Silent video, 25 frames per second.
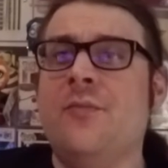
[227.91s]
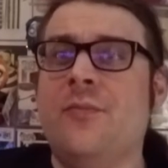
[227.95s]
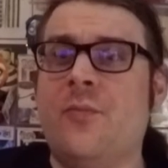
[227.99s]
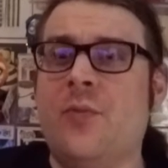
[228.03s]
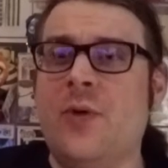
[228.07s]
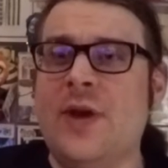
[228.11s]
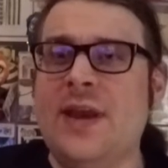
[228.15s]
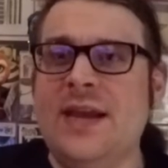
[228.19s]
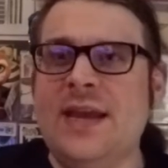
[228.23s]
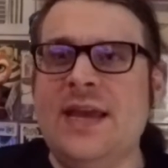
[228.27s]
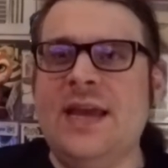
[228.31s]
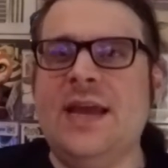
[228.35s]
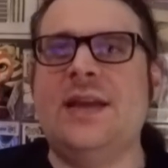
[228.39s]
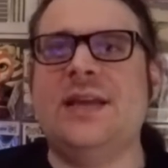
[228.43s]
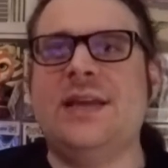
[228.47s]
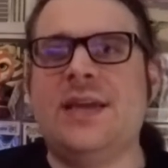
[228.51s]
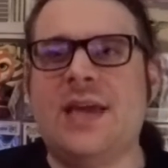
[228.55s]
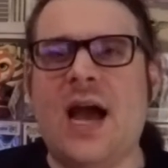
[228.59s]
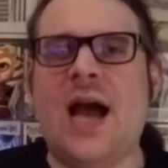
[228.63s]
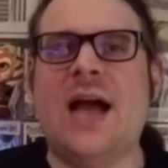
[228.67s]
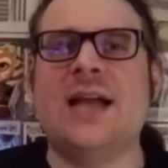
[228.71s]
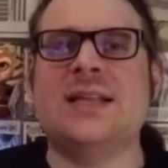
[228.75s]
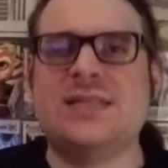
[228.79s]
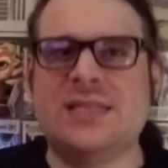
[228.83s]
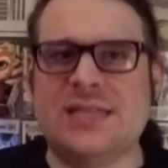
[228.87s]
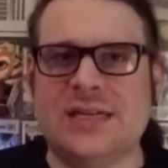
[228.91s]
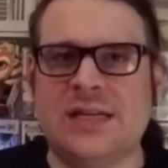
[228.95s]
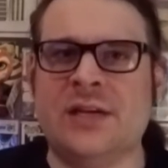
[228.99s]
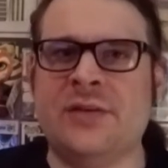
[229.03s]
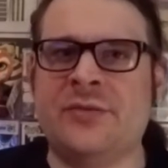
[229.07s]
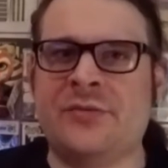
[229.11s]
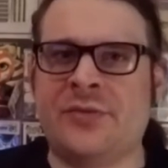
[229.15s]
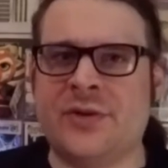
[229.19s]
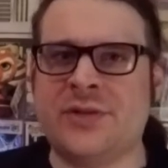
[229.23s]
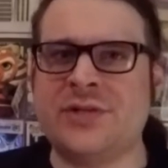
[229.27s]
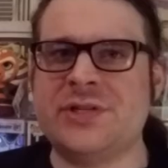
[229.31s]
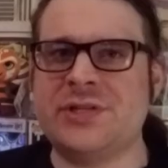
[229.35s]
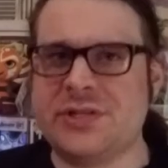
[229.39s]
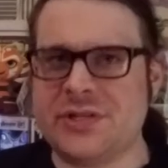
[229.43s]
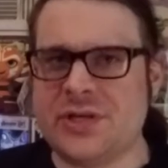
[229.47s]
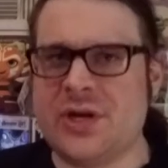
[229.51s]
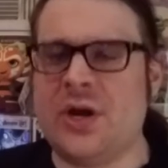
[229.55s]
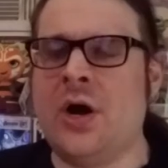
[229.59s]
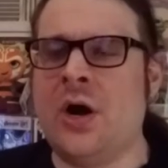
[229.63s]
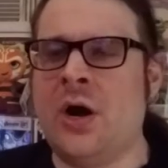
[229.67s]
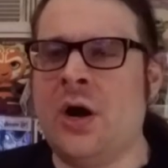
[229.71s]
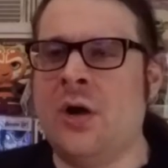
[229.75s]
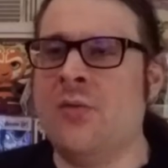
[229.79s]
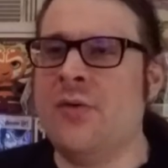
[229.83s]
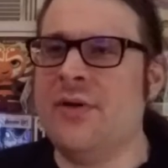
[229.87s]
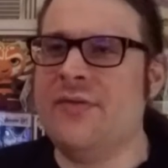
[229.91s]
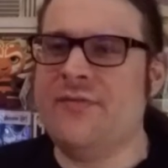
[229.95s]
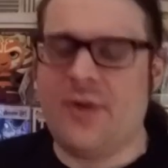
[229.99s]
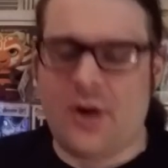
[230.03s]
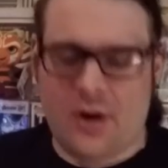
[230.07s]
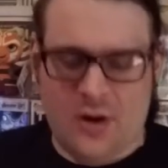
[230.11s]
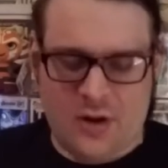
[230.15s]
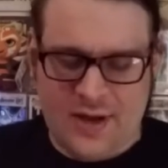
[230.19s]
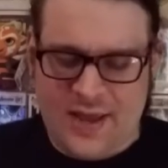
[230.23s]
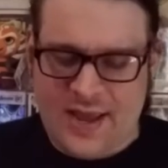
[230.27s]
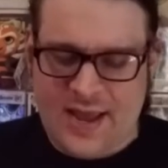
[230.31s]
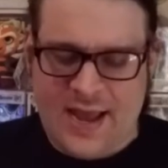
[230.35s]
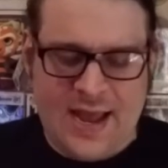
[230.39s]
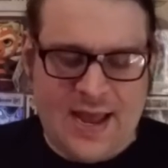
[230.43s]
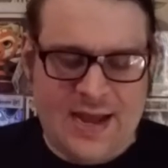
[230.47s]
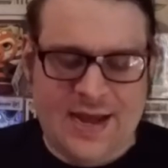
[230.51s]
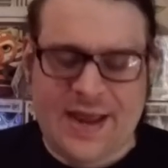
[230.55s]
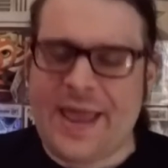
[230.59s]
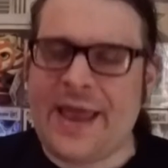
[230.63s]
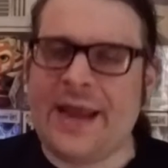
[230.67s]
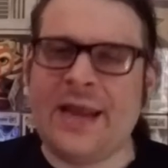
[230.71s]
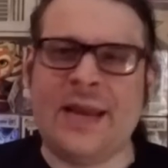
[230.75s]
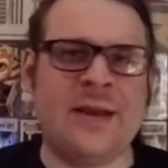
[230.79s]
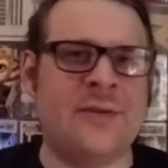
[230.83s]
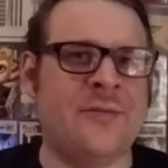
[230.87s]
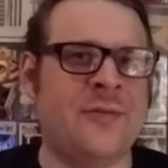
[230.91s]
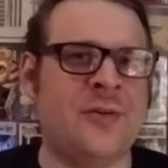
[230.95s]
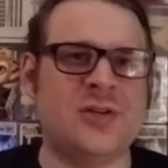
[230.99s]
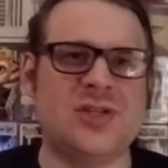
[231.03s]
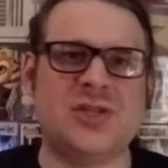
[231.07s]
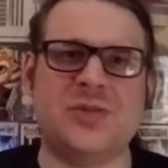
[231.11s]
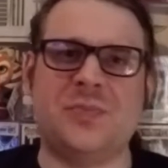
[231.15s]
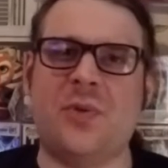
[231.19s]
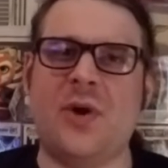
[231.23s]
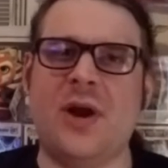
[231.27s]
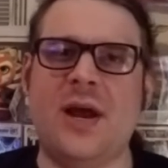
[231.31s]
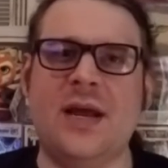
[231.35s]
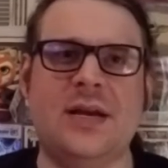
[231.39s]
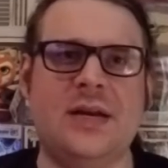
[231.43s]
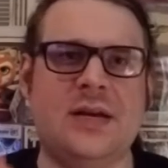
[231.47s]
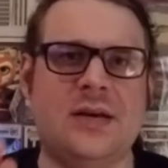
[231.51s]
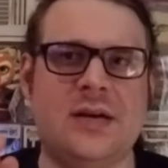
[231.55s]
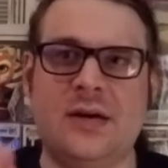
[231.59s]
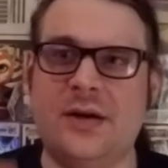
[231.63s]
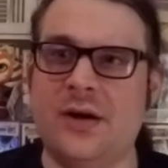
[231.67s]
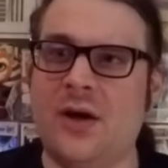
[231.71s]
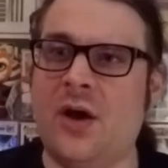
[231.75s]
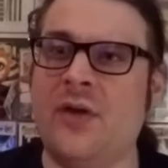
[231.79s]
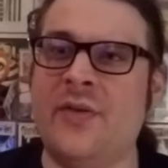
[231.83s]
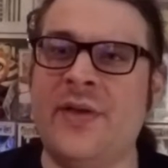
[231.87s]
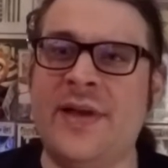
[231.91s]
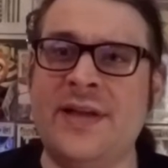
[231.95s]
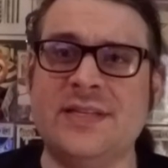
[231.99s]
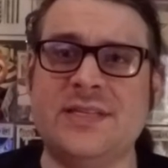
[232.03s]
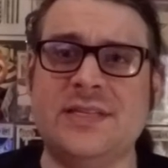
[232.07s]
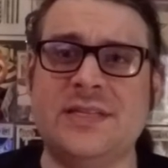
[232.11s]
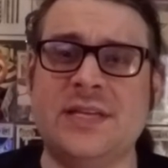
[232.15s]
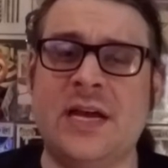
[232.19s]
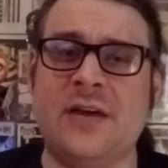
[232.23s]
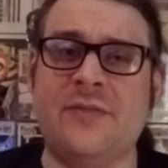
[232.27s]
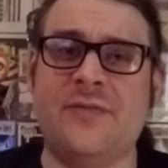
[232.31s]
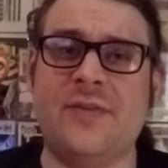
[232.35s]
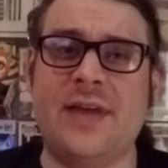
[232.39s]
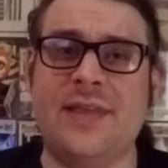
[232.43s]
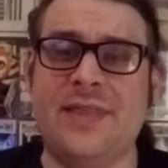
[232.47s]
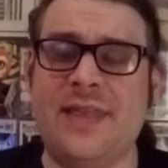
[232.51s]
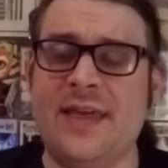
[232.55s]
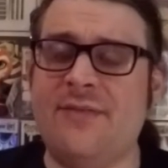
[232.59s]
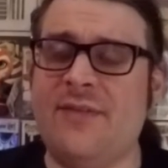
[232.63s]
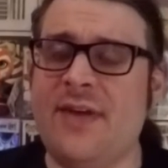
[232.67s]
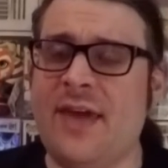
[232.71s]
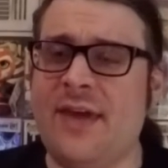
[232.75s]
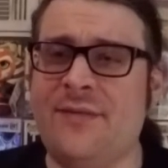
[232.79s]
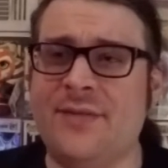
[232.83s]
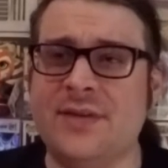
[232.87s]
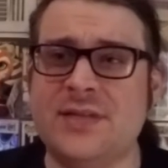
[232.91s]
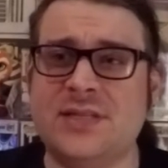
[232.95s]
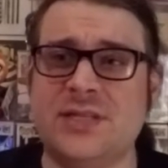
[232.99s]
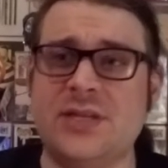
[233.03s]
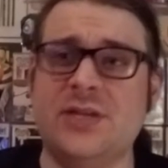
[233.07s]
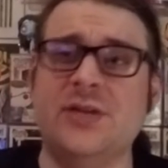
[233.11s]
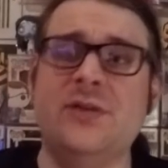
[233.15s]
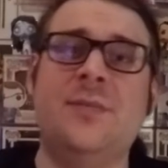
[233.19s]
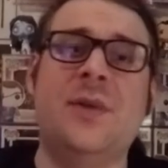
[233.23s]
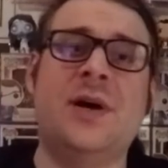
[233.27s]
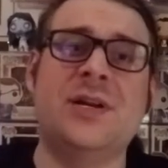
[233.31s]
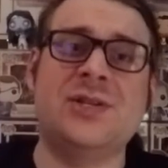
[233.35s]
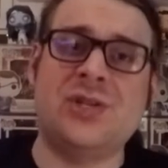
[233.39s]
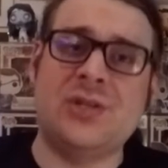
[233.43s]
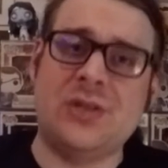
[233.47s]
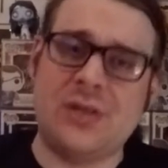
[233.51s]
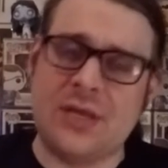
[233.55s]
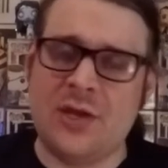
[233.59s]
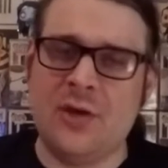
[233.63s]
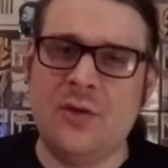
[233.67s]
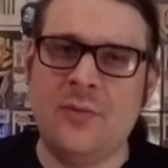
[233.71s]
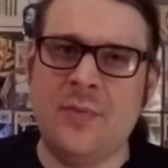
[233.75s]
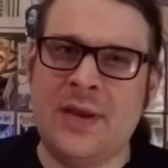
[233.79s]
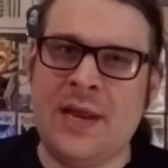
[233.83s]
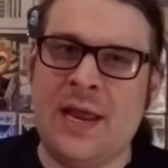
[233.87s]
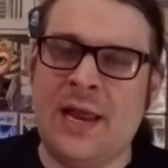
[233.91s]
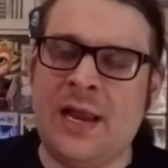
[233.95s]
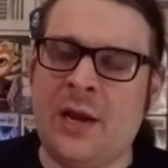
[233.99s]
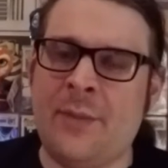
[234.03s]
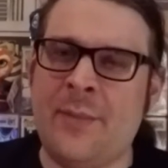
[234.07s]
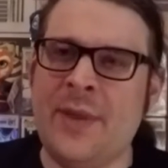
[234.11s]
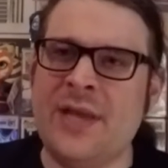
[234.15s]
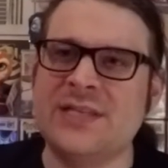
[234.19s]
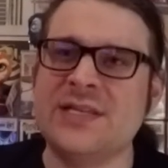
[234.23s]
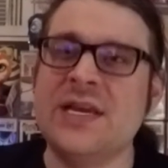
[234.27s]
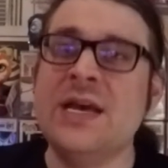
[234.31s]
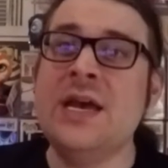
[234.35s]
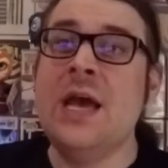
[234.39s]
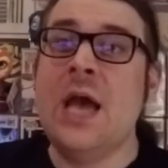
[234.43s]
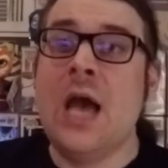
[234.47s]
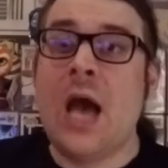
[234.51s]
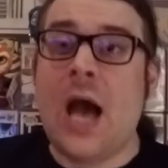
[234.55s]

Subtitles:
We need Godzilla versus Kong. We've already had Alien versus Predator and all that stuff, and they gave us too much of the human elements.